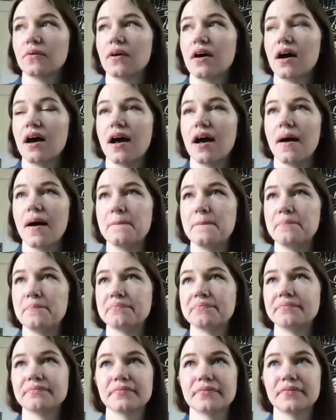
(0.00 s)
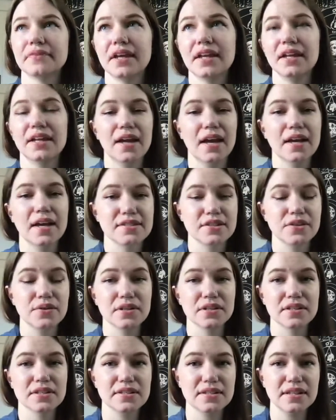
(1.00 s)
And as you
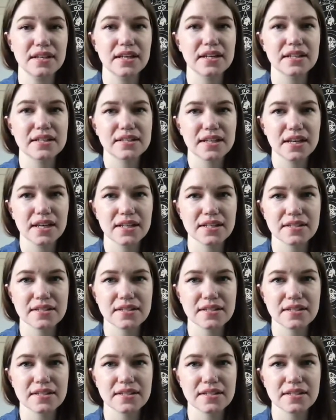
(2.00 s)
can see, it's